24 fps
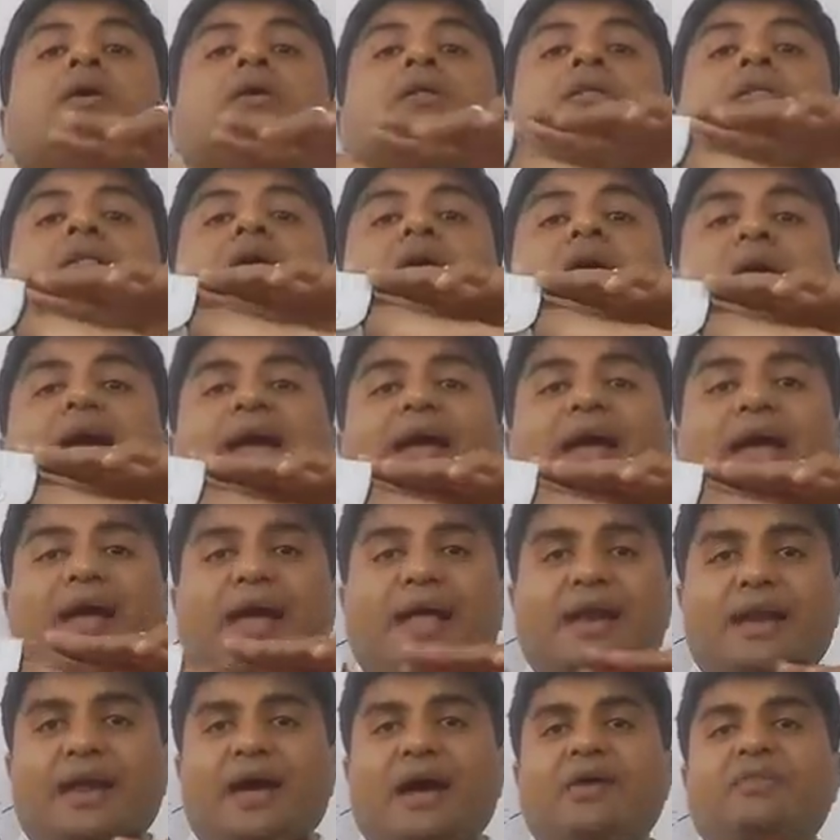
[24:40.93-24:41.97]
the
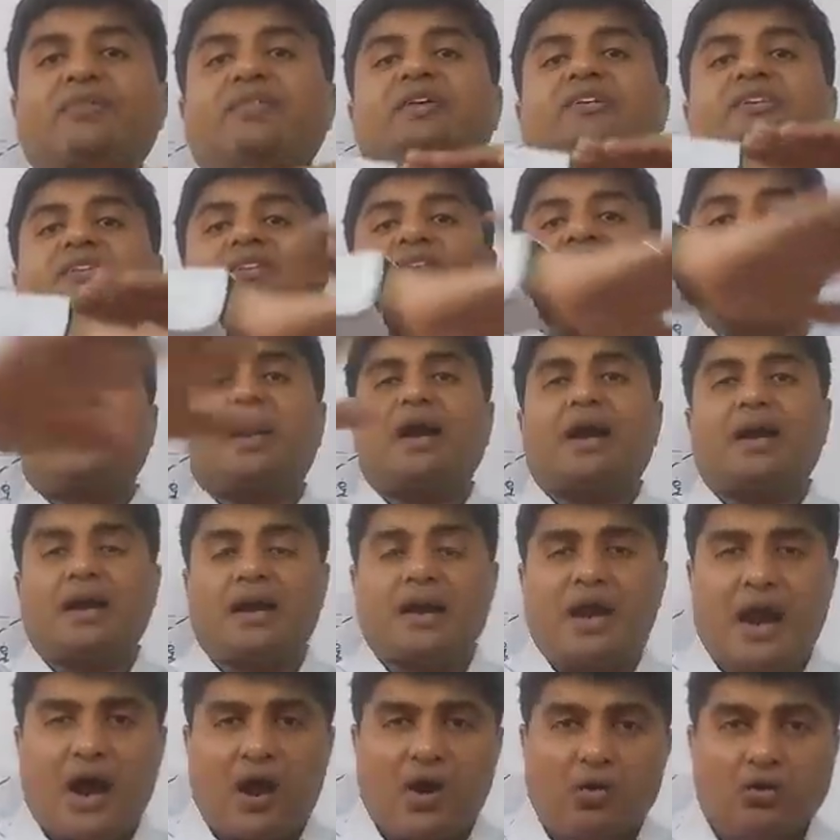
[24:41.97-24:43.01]
area which is
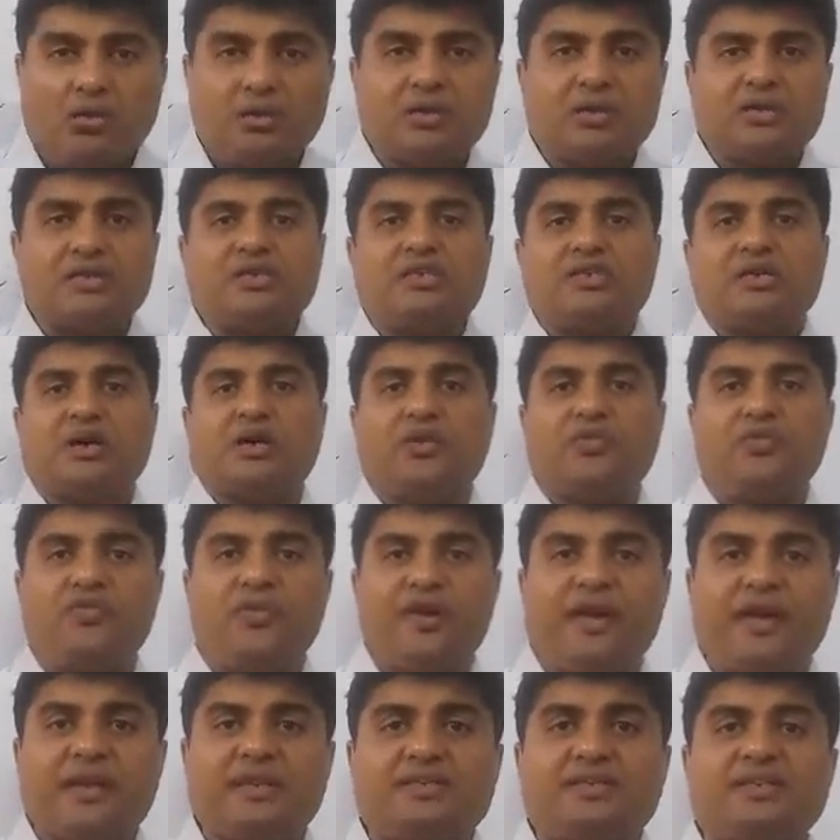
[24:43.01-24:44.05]
around the
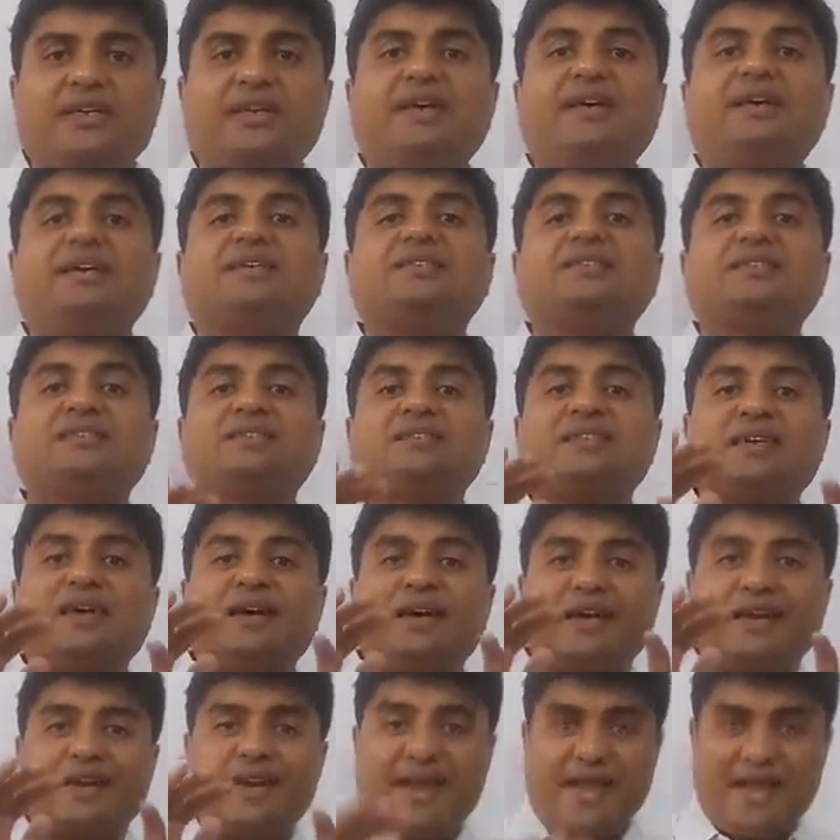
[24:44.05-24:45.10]
surface is
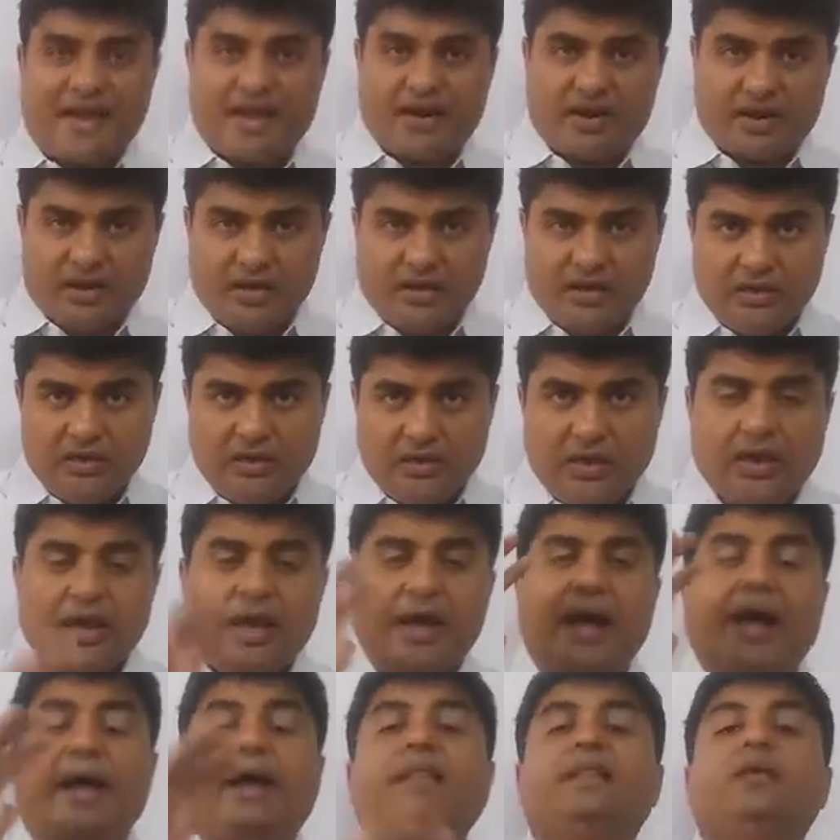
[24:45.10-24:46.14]
rarer
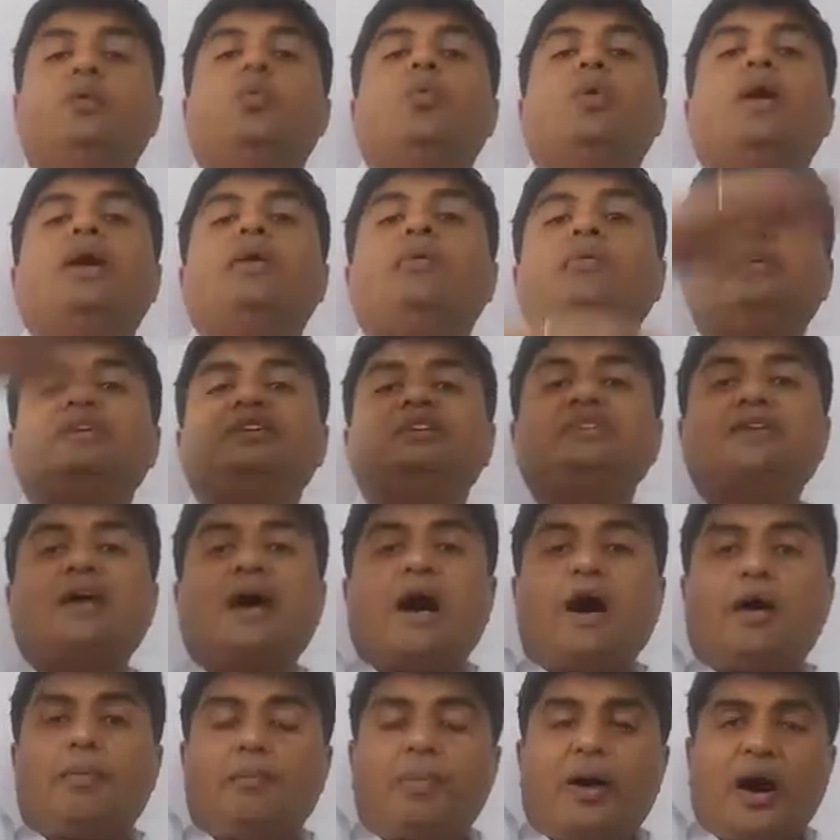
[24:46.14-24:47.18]
and the one which is
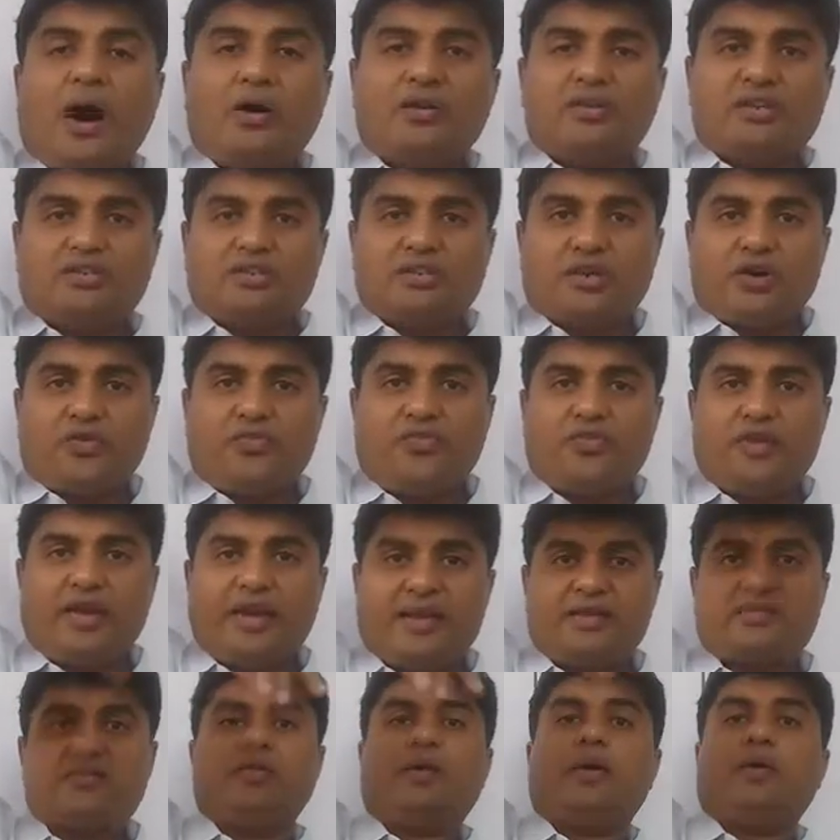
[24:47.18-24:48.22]
above the
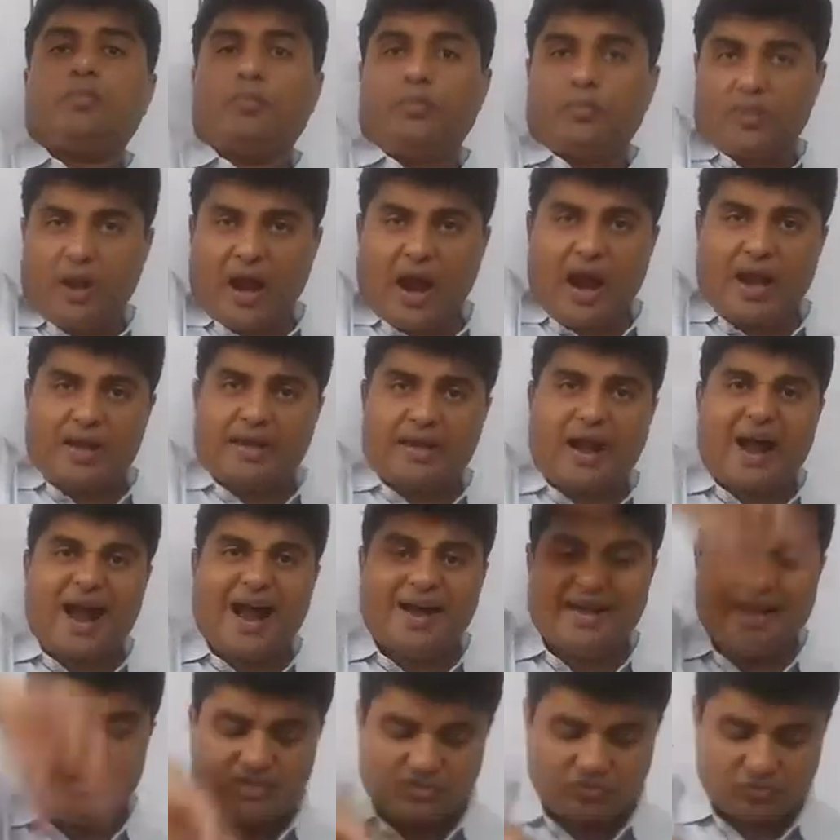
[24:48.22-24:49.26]
surface at the
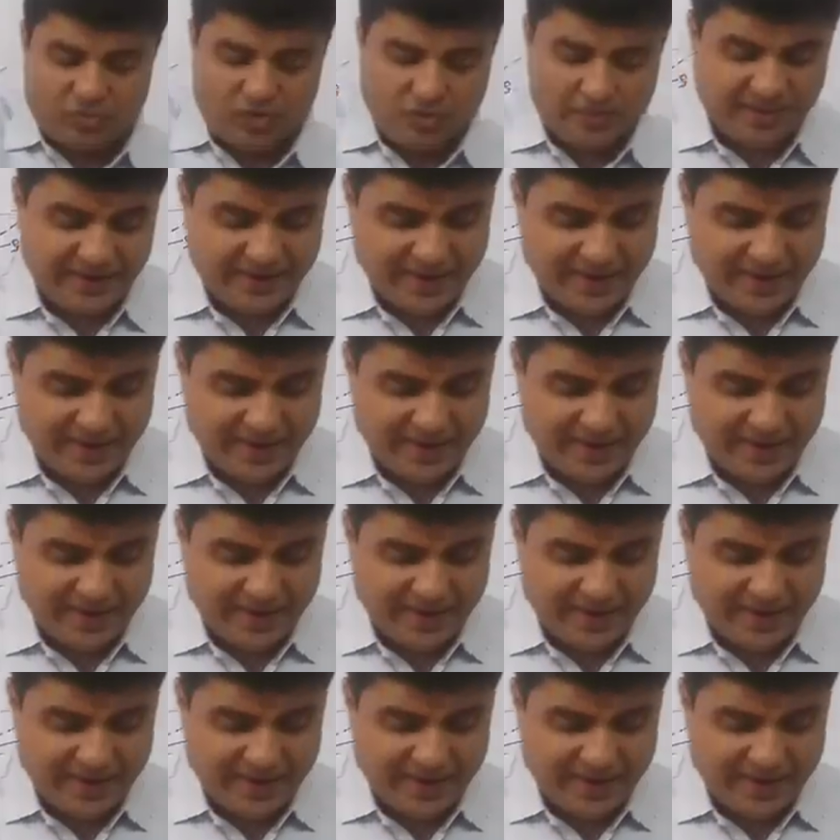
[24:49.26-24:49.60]
heights will be